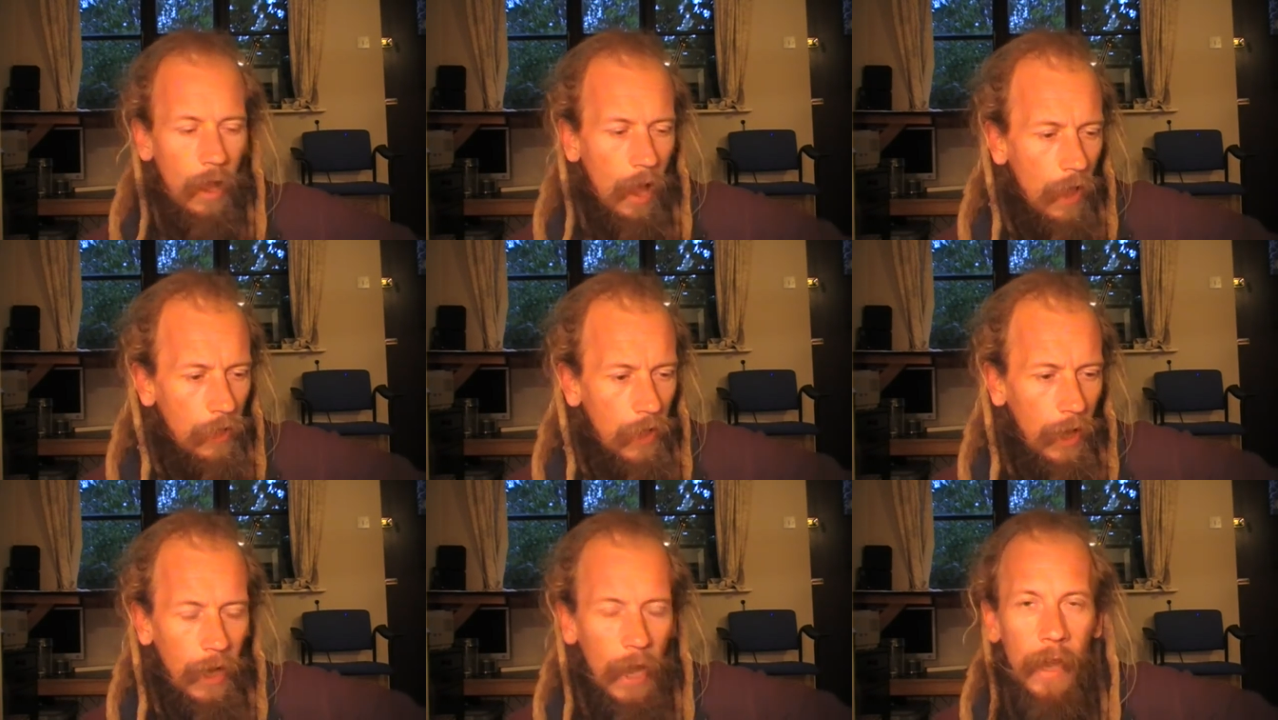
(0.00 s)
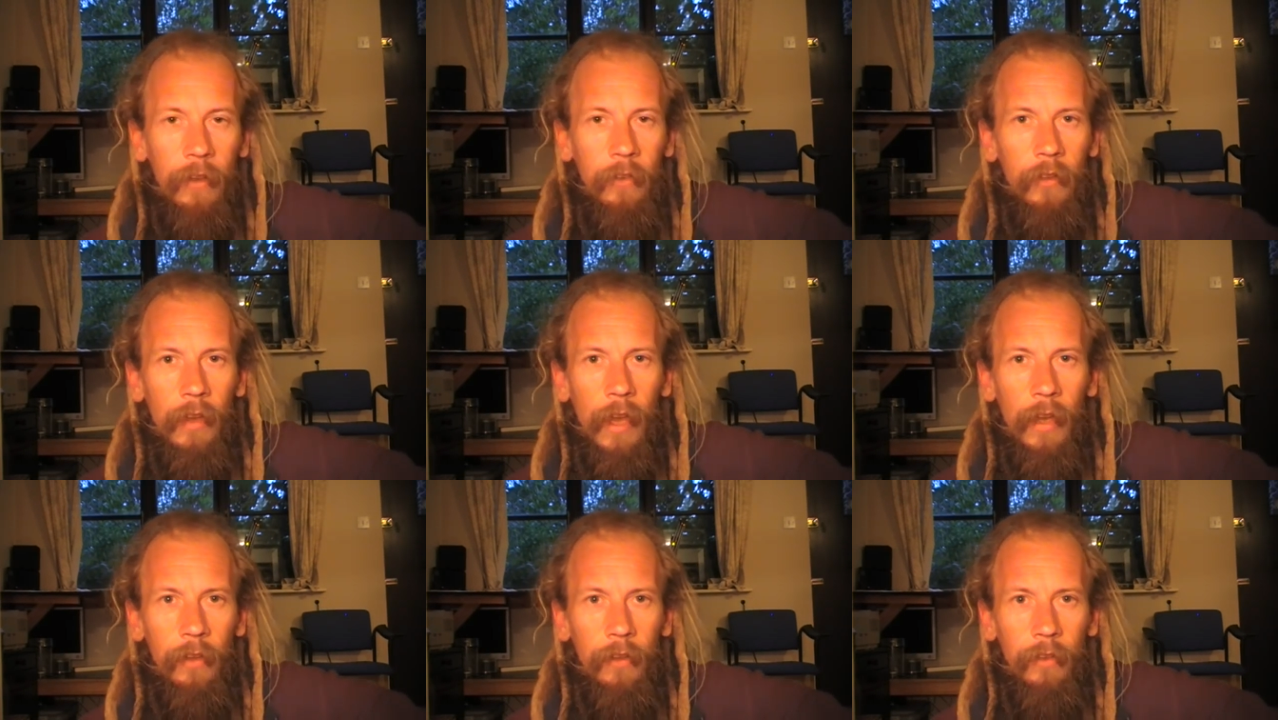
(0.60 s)
and then
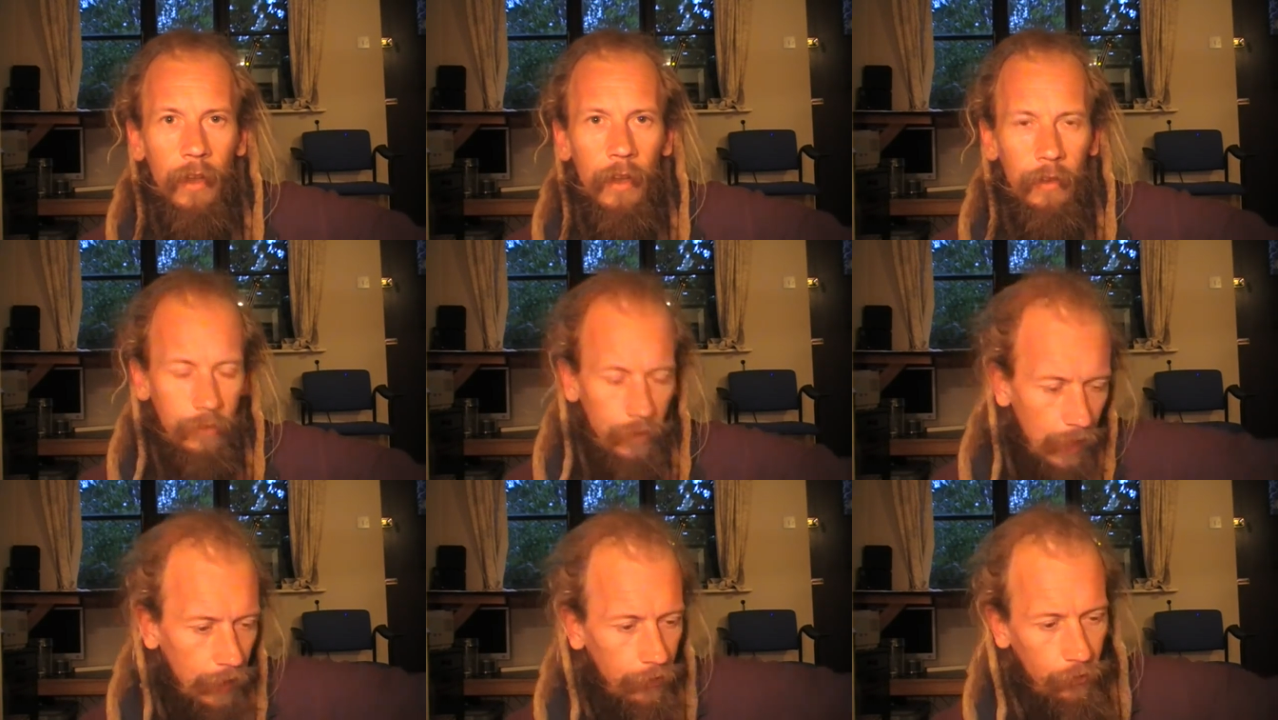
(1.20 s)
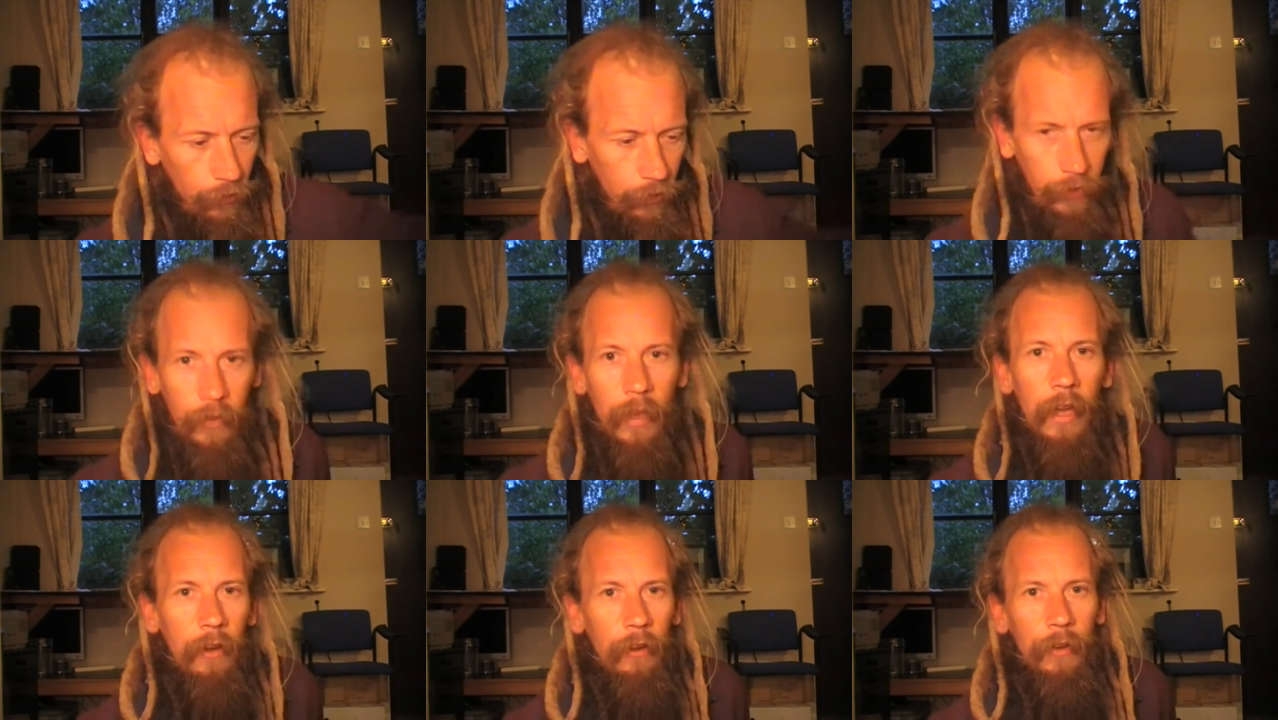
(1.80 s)
88 days later it's
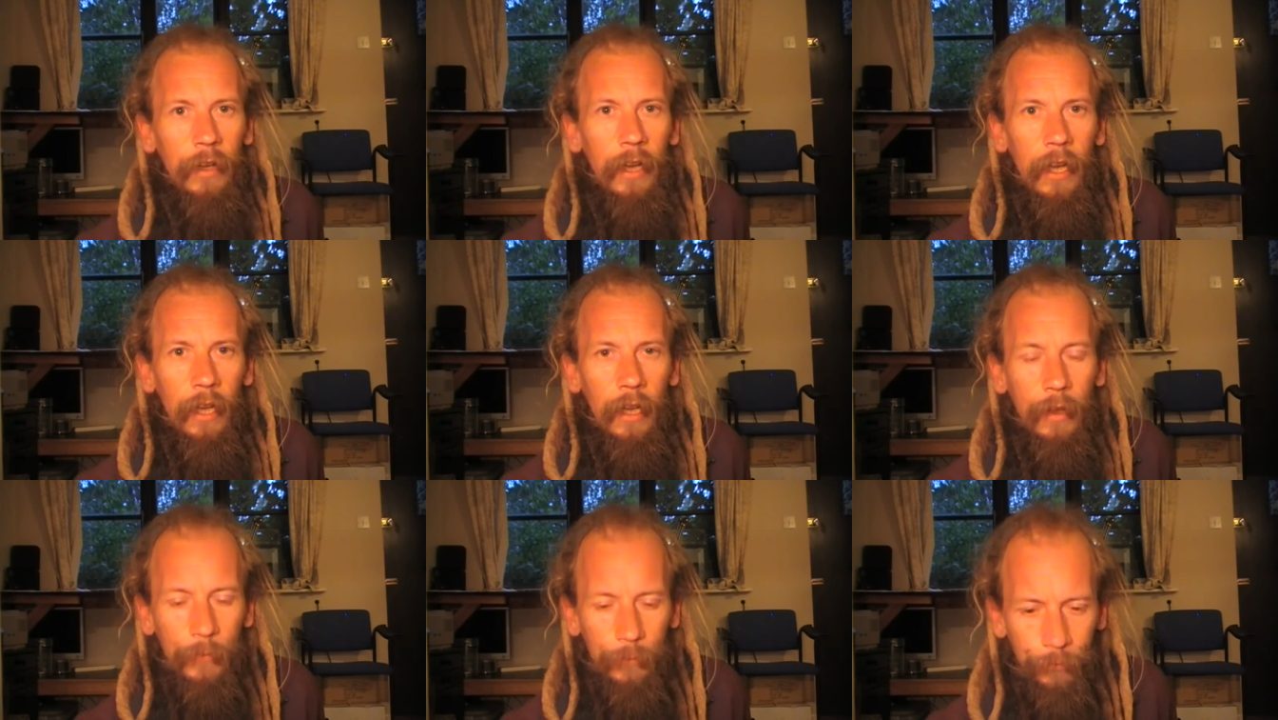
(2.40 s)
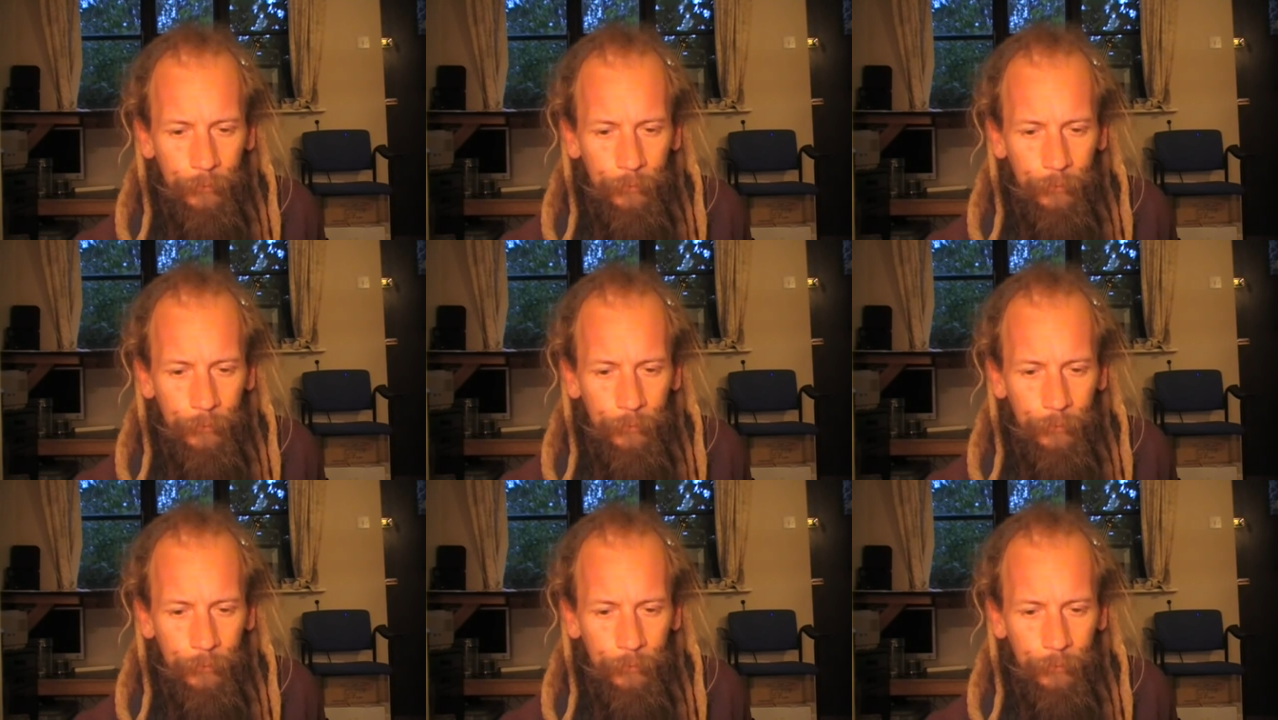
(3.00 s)
here and here,